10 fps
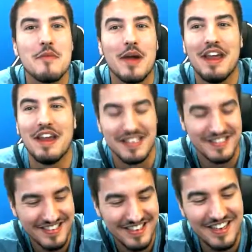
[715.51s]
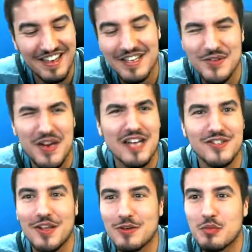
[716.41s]
Anyways, so yeah, I
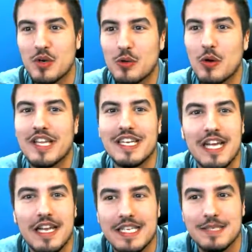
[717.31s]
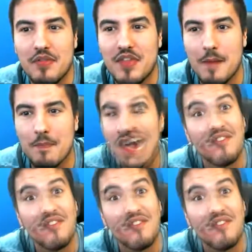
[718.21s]
just thought that was pretty cool. I thought I'd tell you guys about that.